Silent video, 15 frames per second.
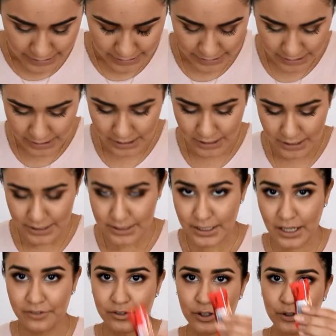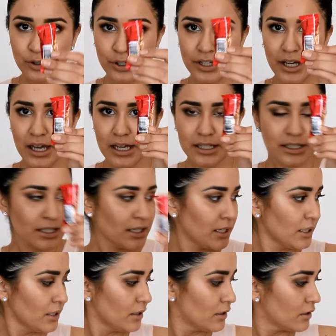And I have another
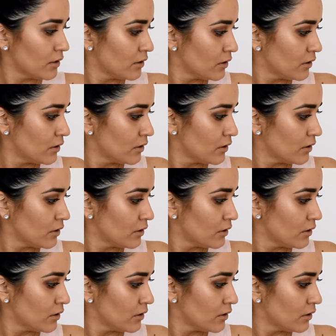candy.